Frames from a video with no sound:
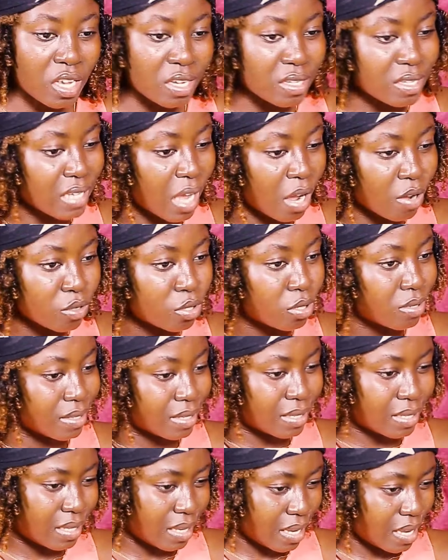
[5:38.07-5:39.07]
things out to
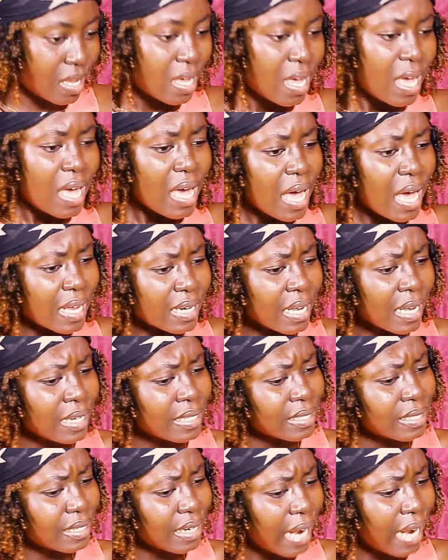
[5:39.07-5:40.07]
see and
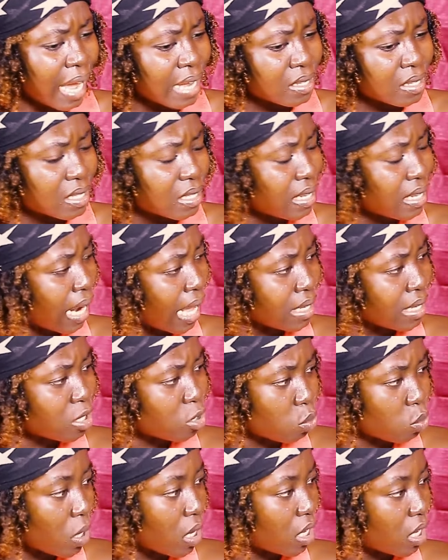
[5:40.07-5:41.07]
then last
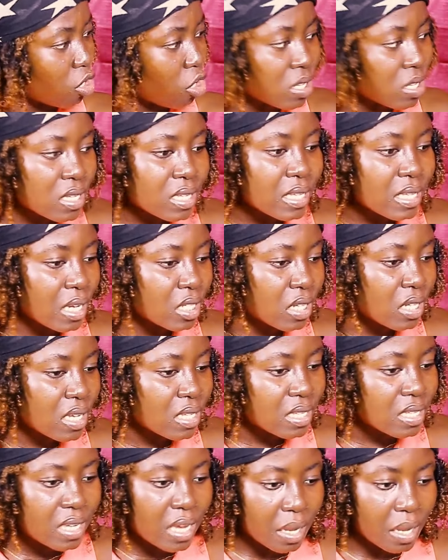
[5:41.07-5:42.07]
last week your sister
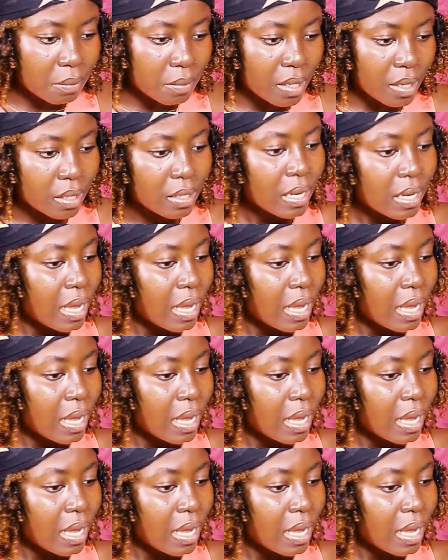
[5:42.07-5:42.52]
just came in